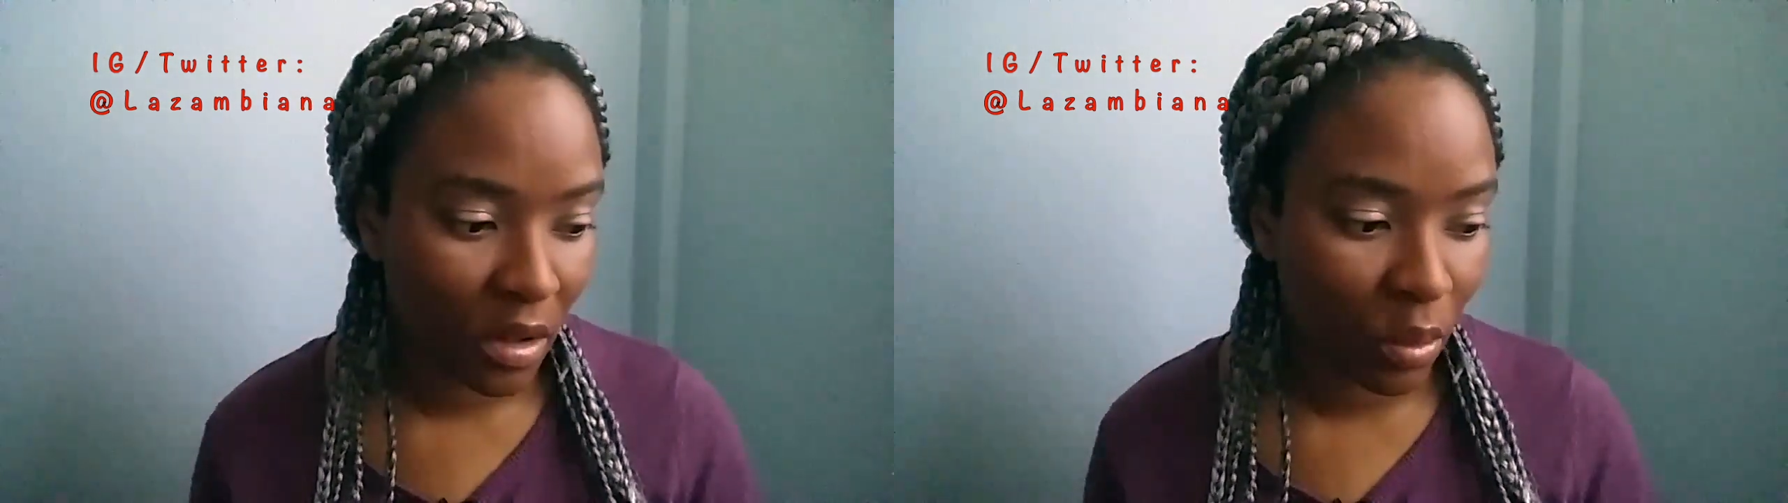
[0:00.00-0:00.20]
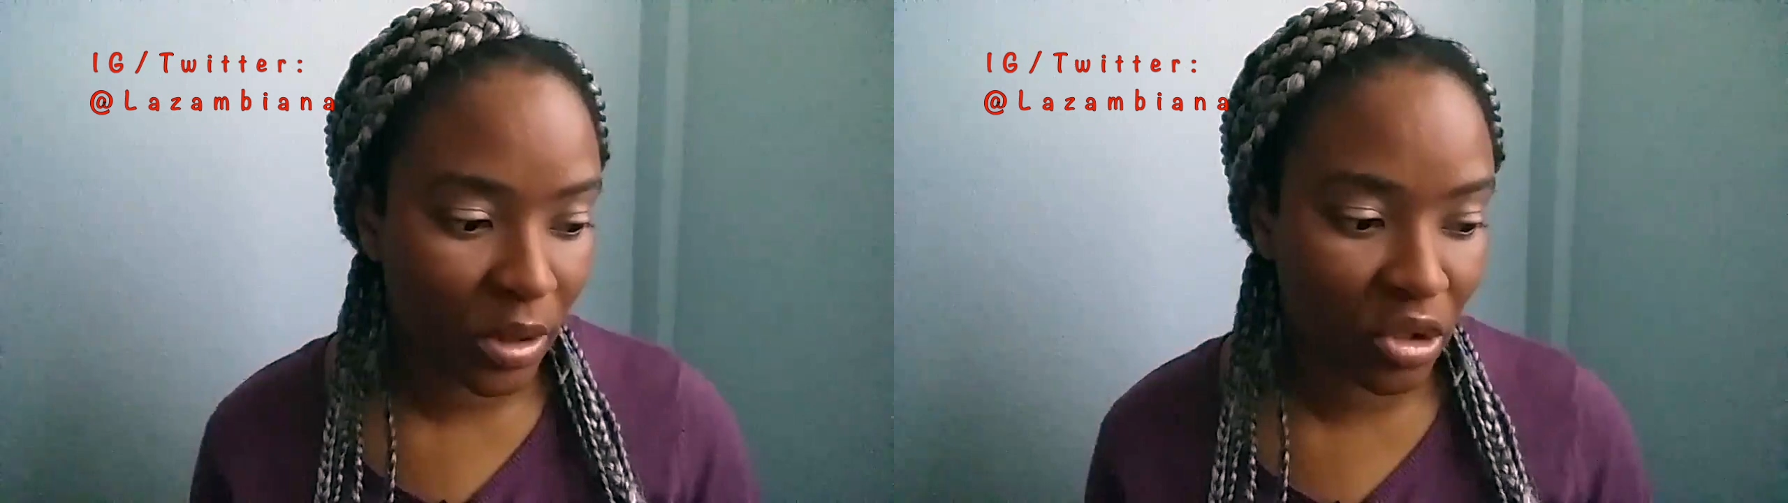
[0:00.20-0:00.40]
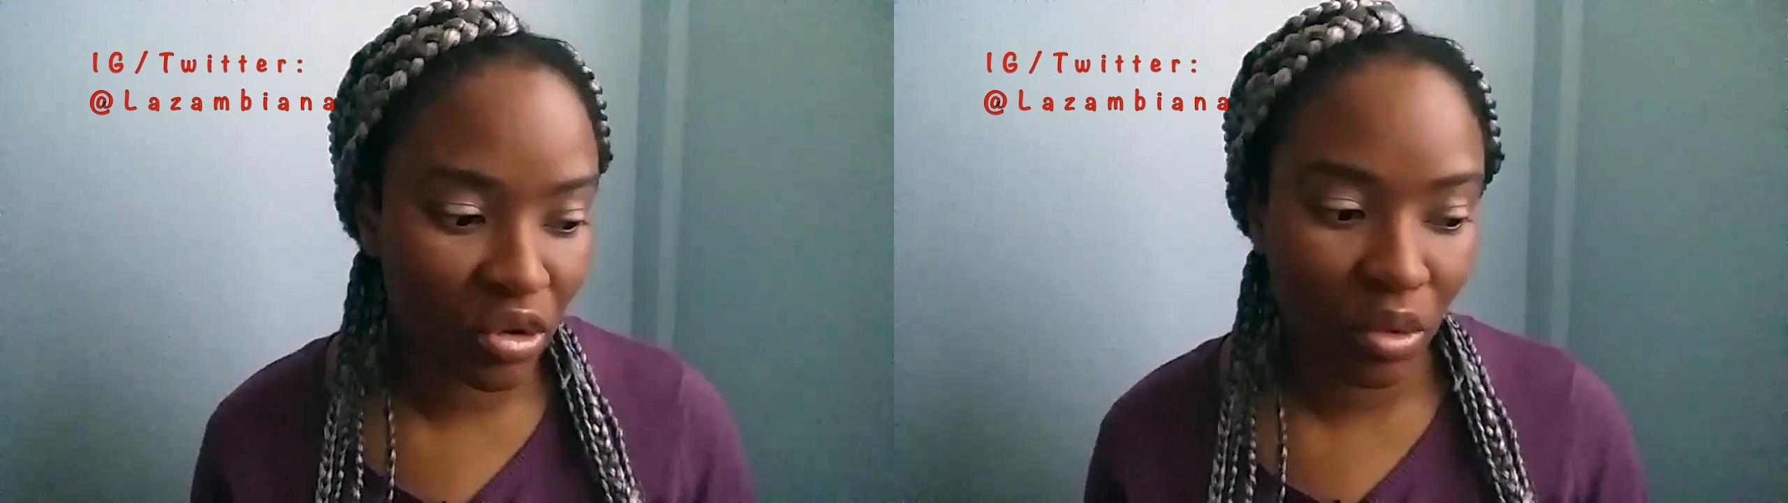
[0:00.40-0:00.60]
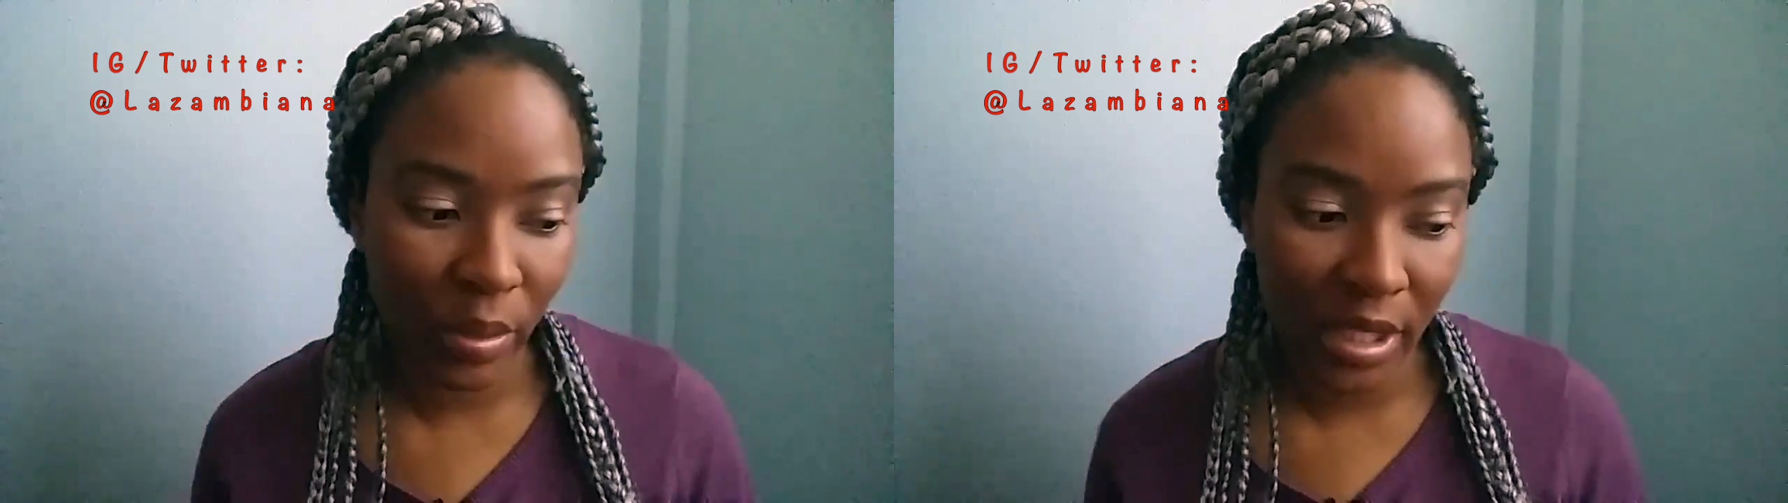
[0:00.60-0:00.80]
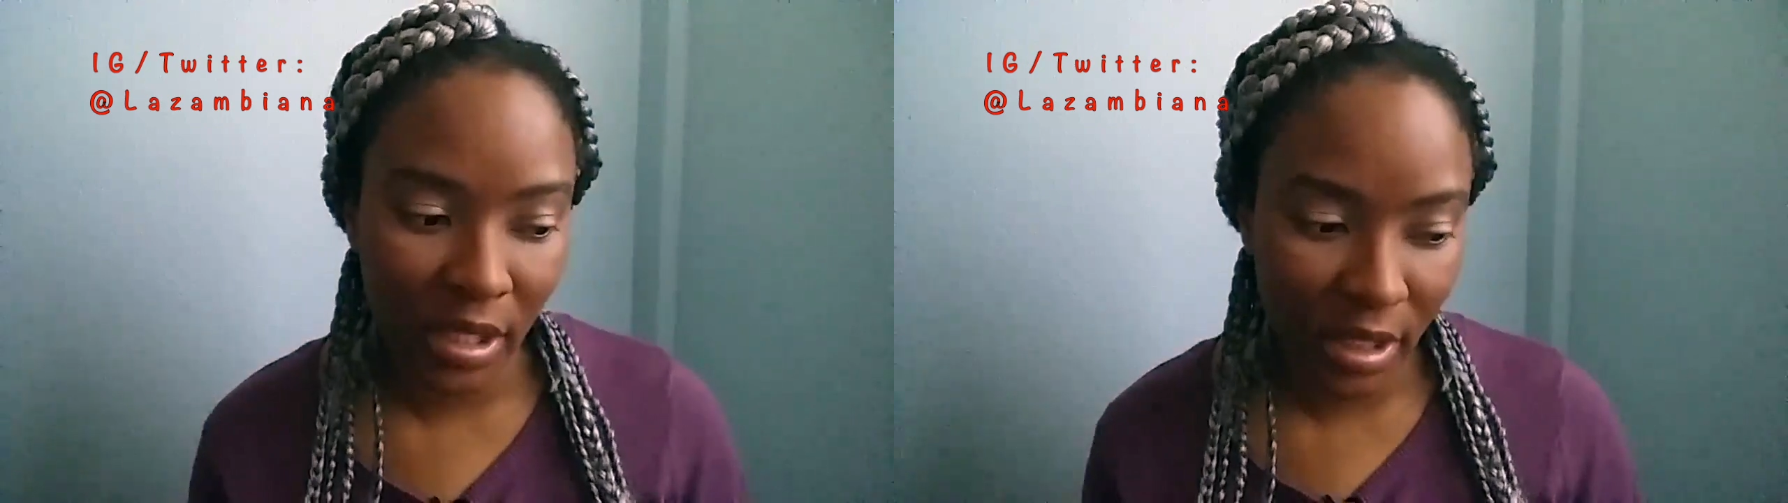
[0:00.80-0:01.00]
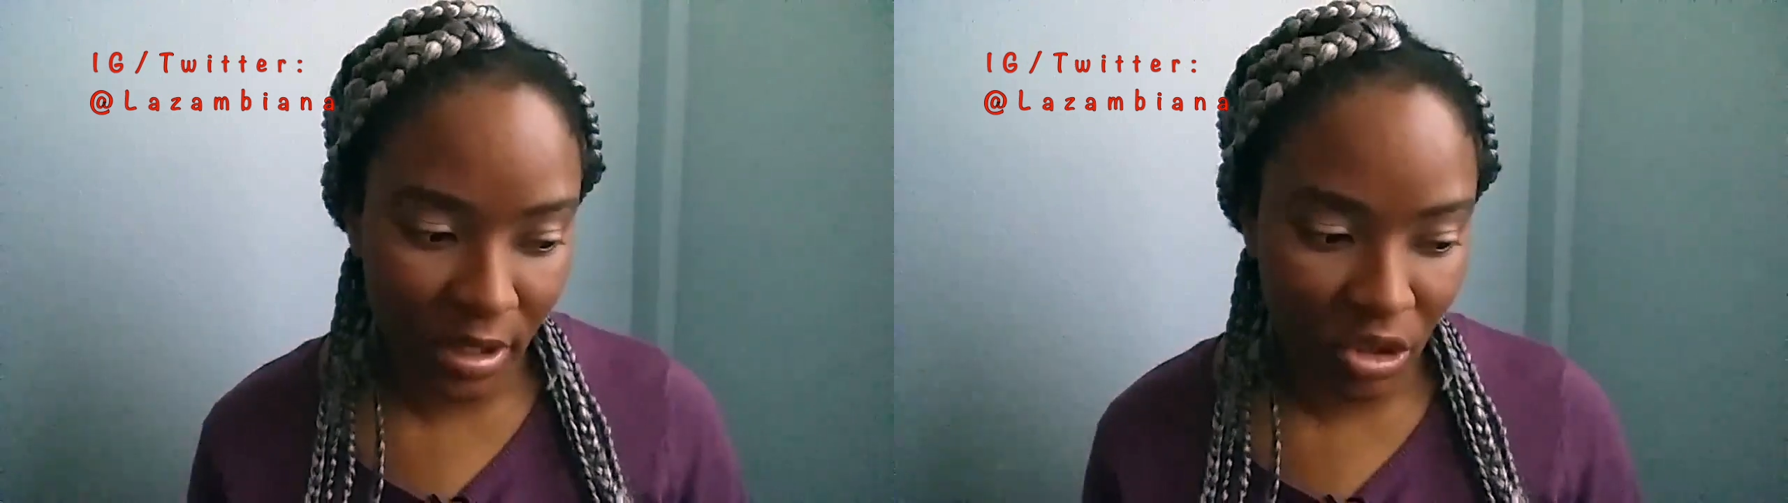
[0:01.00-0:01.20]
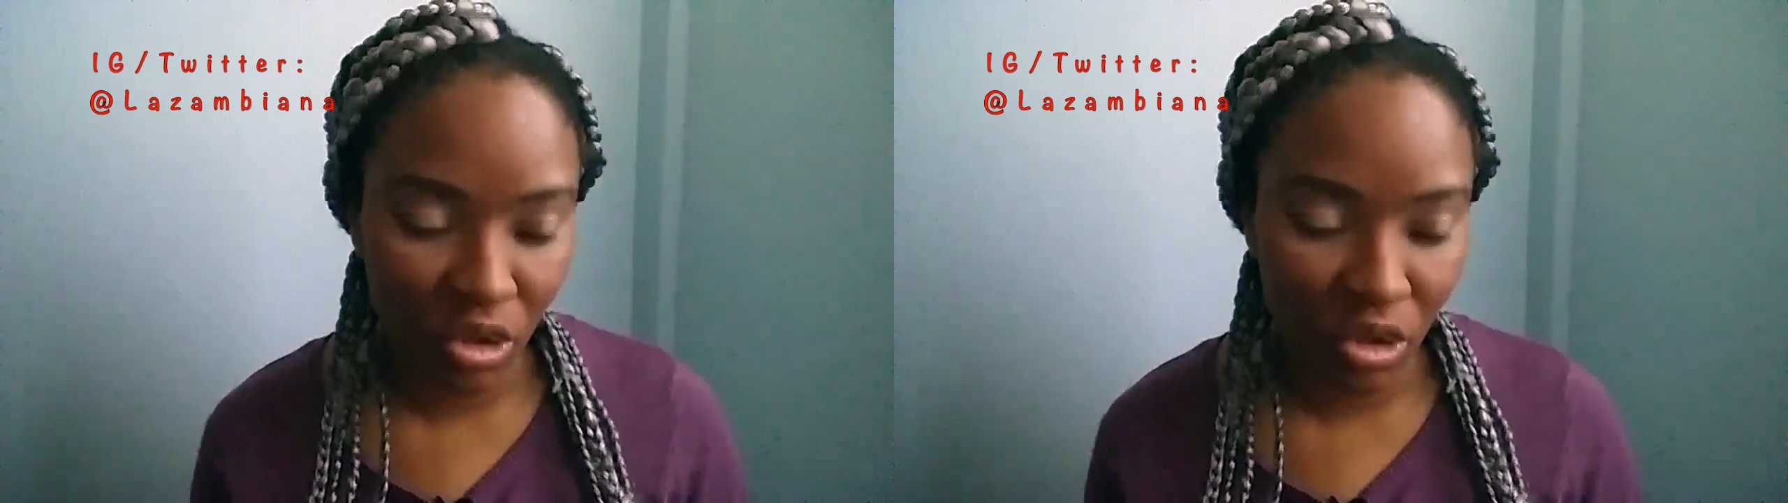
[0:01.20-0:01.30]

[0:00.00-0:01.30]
with Sui, and it's